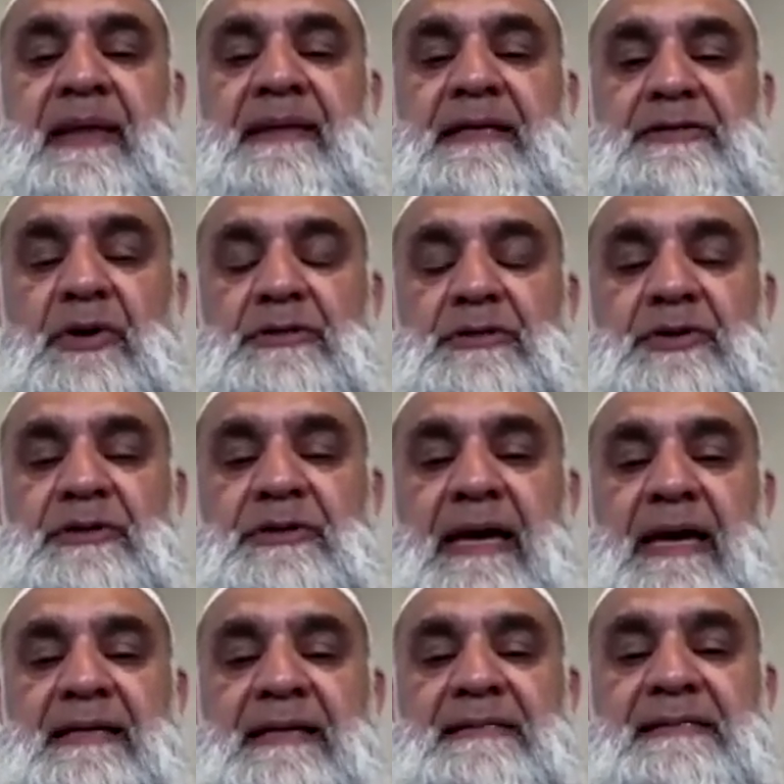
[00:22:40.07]
There's also the
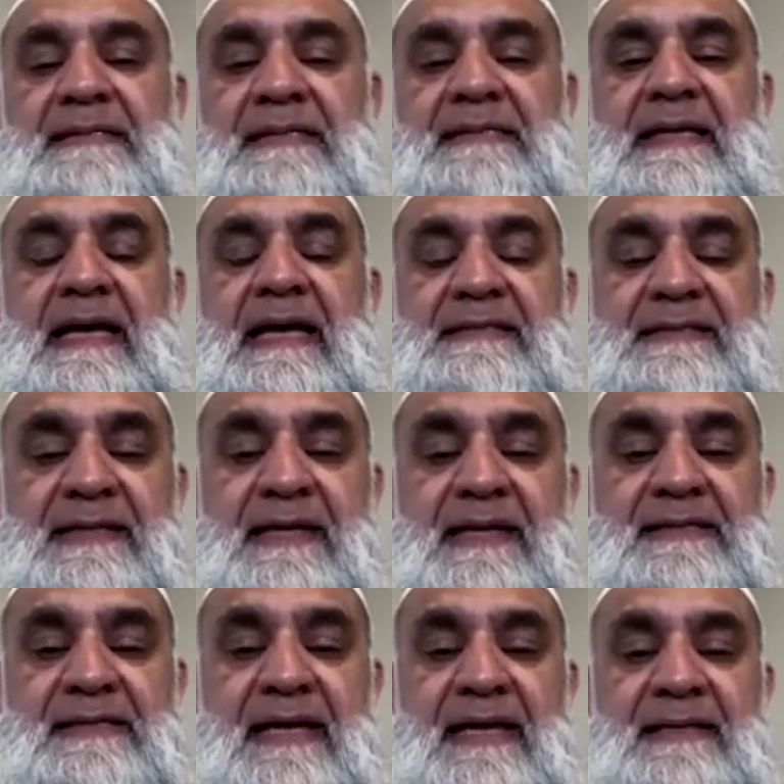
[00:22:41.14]
1860 Heritage
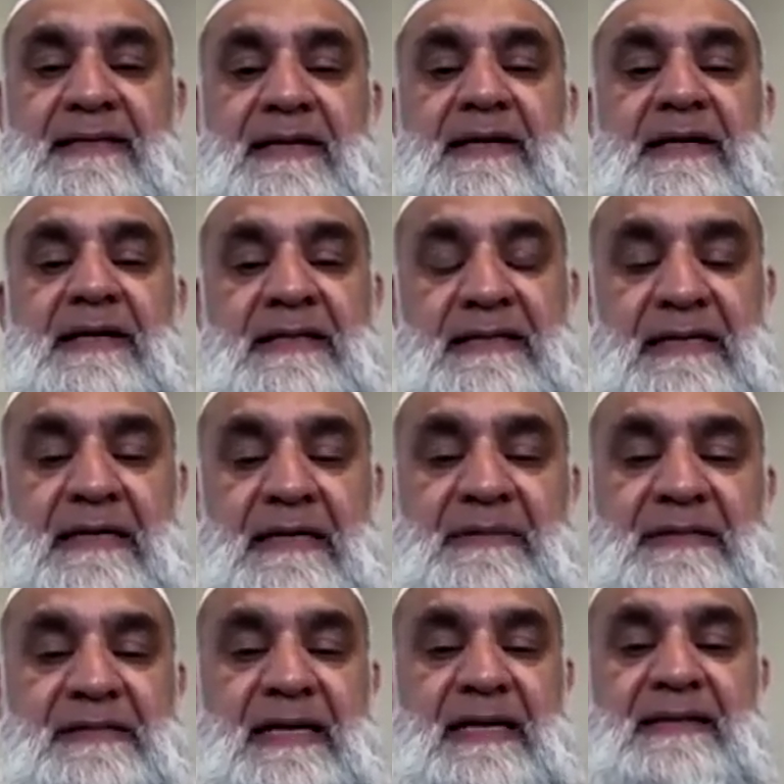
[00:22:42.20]
Center in
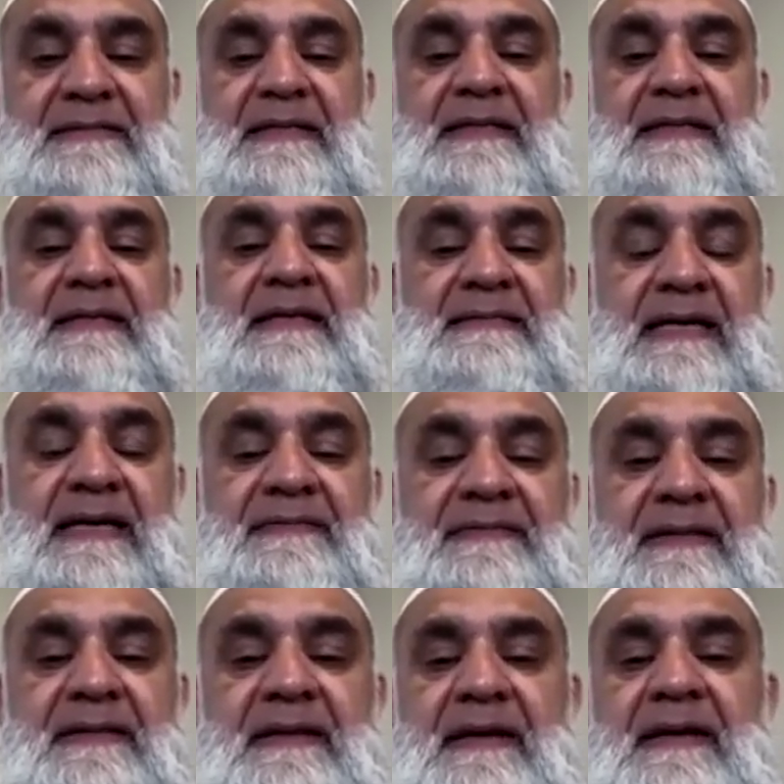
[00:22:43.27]
Devon Central in
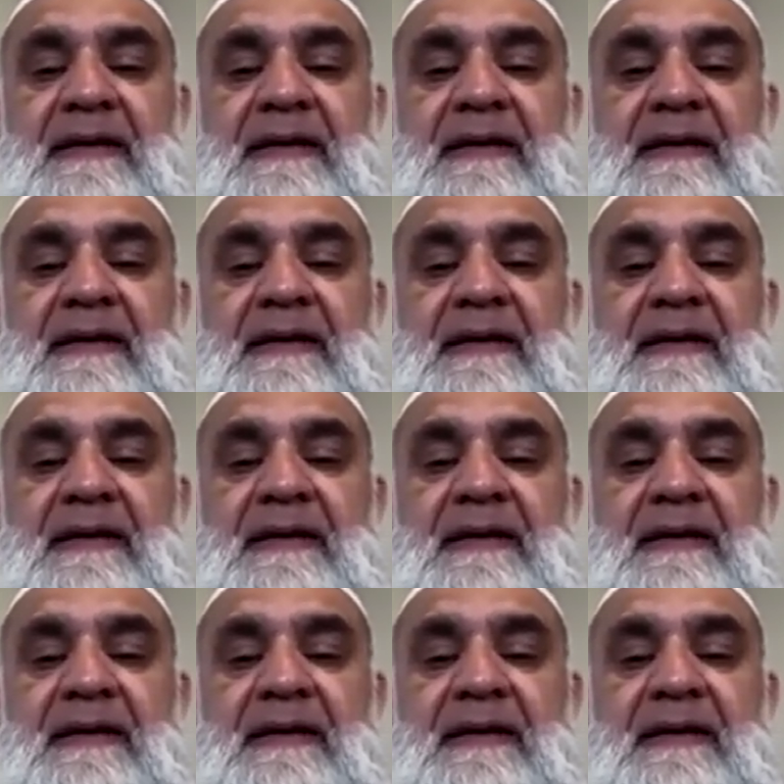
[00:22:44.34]
Gravel.